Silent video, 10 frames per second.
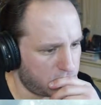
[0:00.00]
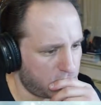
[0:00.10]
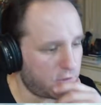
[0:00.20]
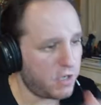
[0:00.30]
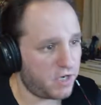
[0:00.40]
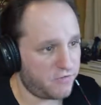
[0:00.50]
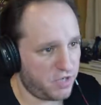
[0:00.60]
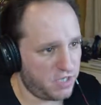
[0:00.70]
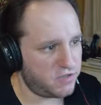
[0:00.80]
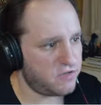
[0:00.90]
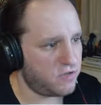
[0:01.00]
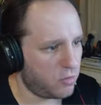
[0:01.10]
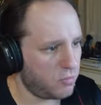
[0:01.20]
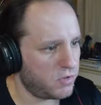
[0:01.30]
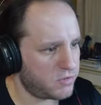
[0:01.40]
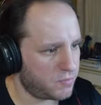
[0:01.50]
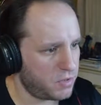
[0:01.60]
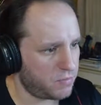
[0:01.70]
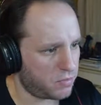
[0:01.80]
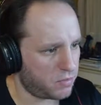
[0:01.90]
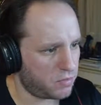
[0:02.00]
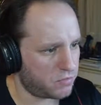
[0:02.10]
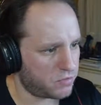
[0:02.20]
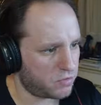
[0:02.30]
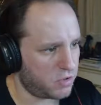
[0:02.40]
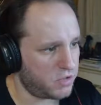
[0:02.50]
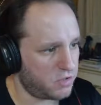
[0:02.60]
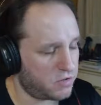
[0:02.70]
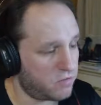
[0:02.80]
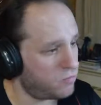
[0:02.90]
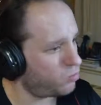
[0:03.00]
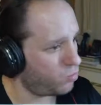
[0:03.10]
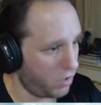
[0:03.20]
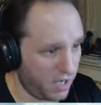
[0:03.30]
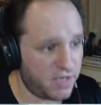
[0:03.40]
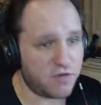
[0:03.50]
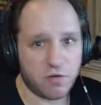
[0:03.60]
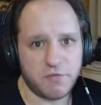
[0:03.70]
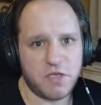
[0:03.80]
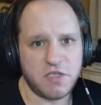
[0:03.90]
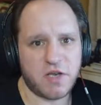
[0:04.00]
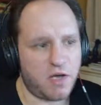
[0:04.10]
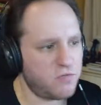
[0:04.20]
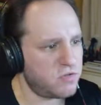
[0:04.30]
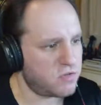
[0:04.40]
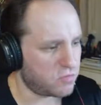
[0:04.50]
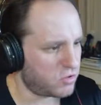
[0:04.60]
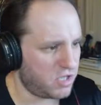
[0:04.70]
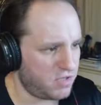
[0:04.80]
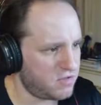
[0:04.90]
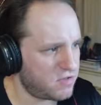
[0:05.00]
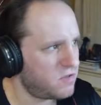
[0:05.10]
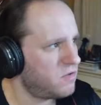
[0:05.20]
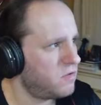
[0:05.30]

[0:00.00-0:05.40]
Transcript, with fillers: Okay, I have 80 homeless people, so I need 8 of these houses or tents.